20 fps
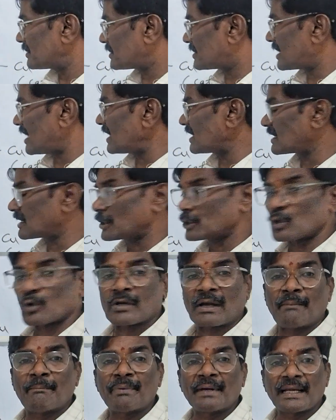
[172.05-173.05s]
just to
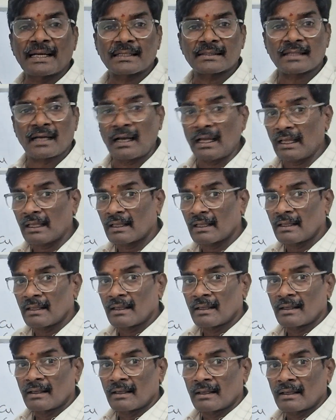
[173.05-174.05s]
complete the
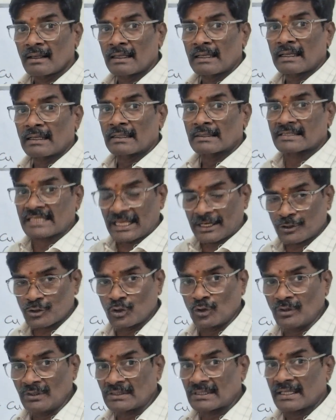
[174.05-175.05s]

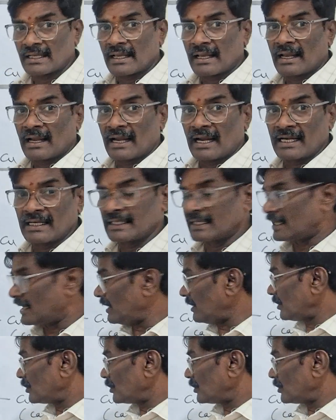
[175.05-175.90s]
circuit and